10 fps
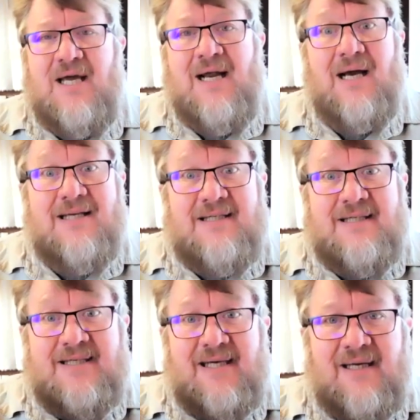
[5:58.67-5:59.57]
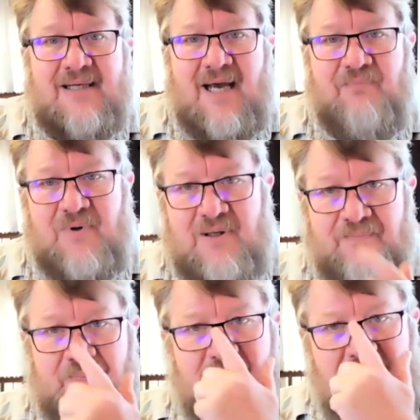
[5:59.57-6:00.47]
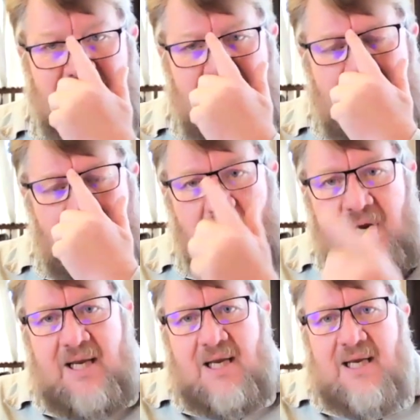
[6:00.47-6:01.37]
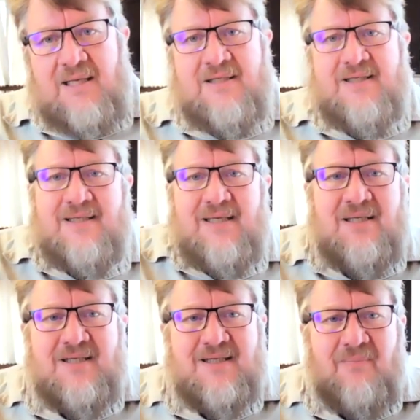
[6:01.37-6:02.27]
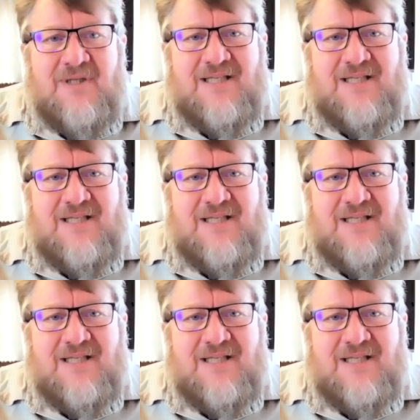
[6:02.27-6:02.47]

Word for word: and I see it happen. We, in, in some